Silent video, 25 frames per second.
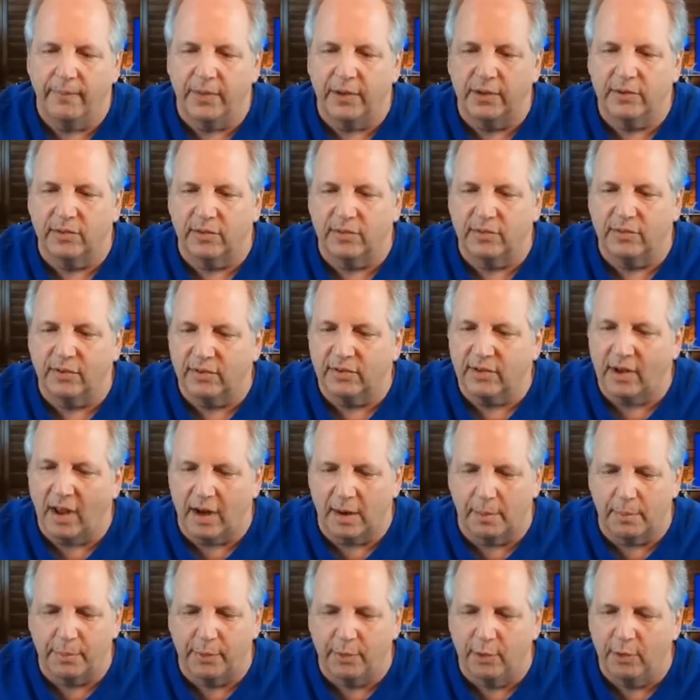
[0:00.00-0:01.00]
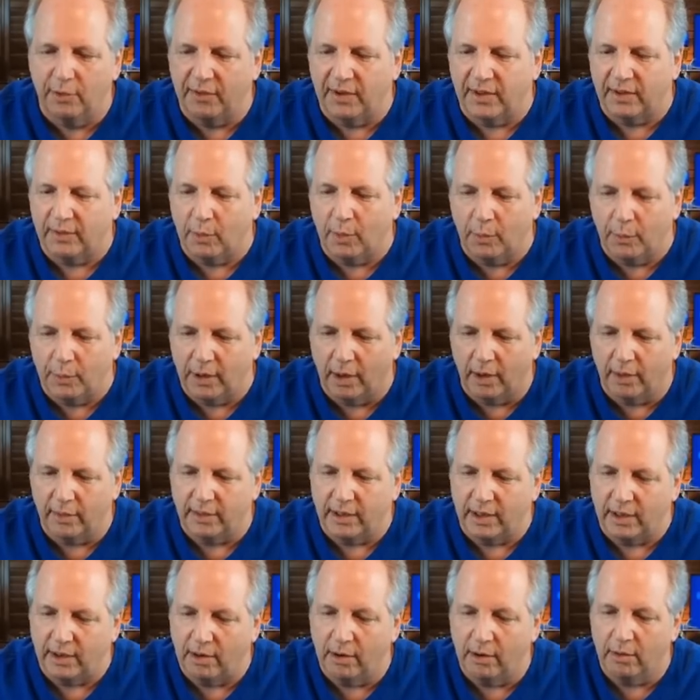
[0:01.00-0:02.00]
this is just kind of proving what we
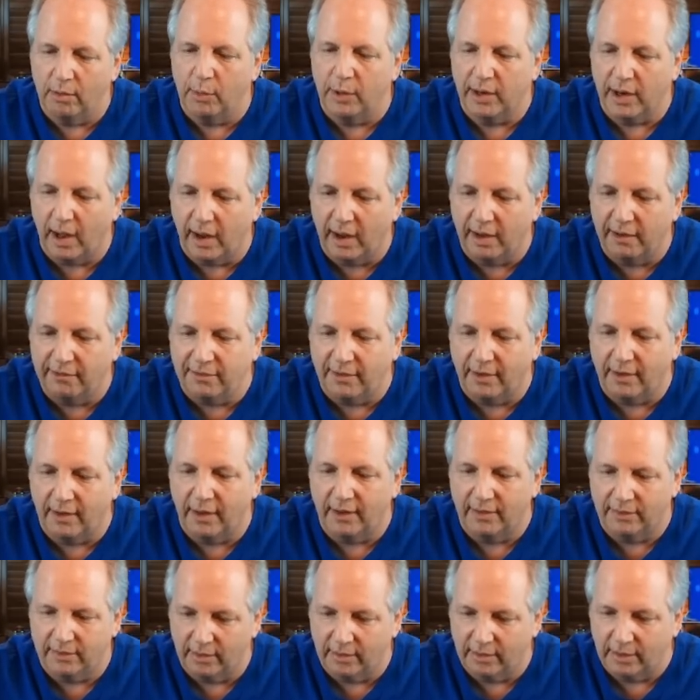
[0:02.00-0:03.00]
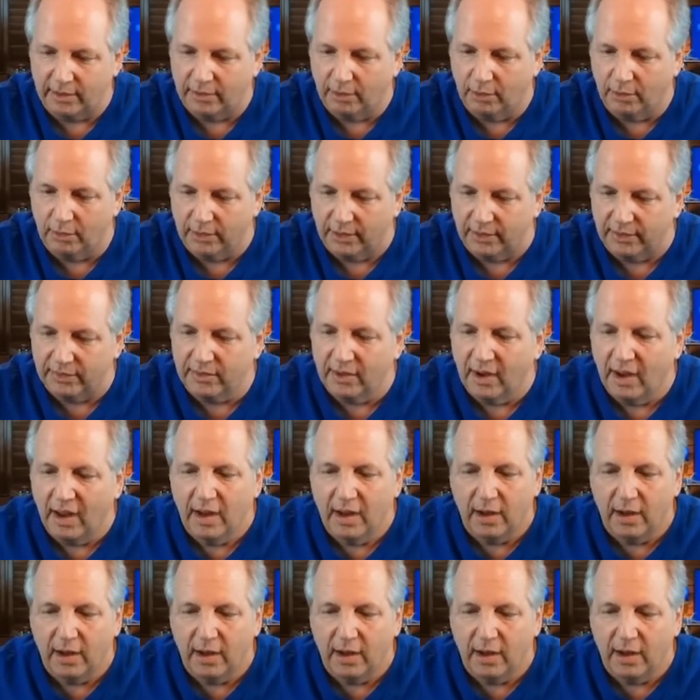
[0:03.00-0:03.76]
already know, what IFR has already told us.